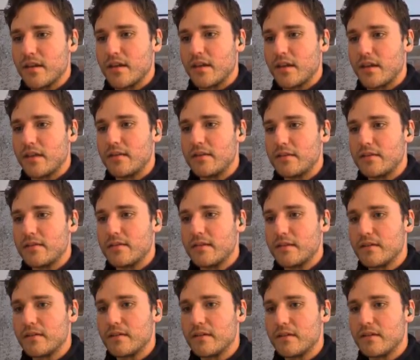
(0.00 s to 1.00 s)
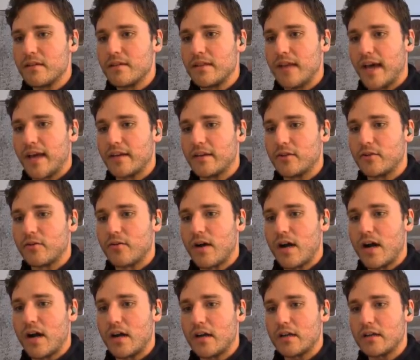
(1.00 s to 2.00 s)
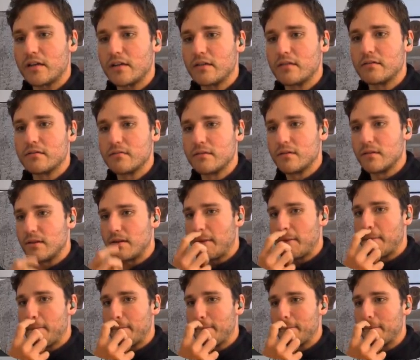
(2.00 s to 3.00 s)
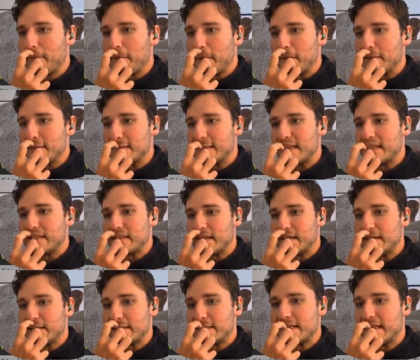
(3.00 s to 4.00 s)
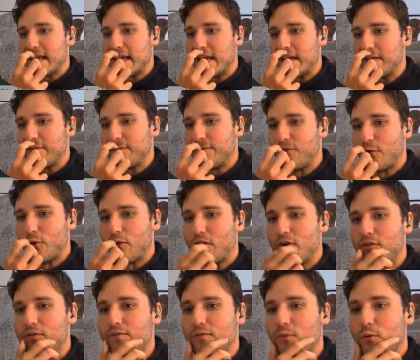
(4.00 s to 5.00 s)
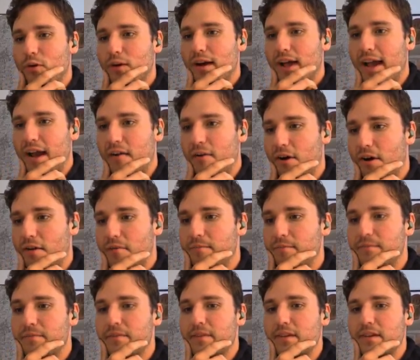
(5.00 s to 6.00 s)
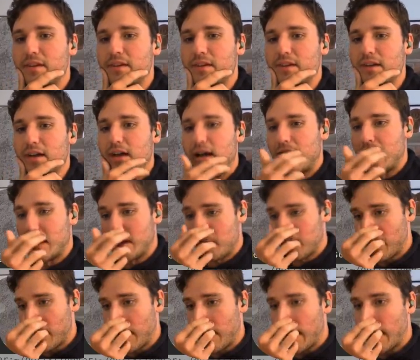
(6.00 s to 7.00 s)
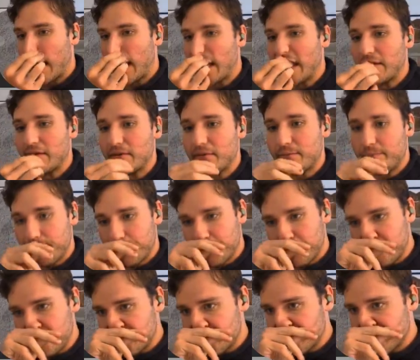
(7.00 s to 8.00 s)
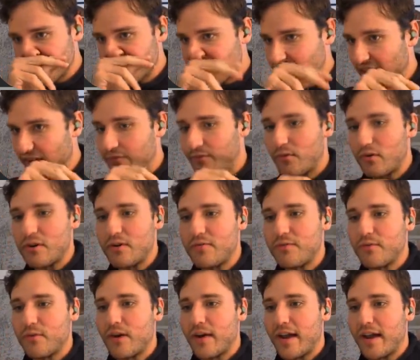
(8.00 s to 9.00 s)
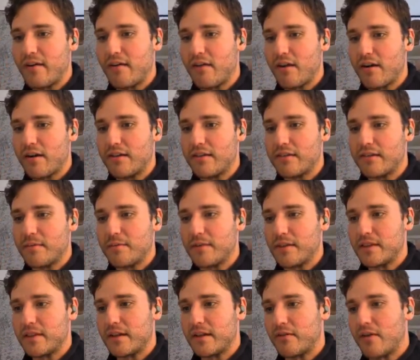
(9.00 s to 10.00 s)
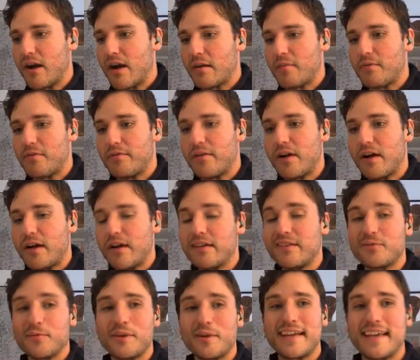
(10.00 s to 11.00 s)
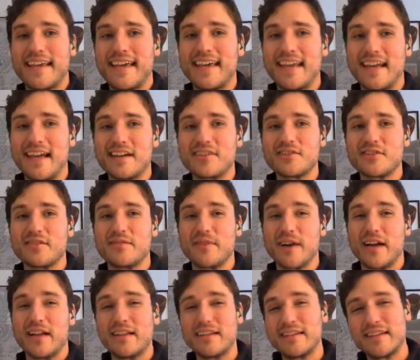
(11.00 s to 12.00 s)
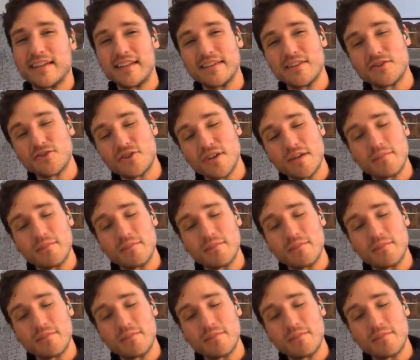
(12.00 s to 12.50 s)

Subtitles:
is that Groq sent us a 404 error. And a 404 error is something that Groq provides when it can't actually validate the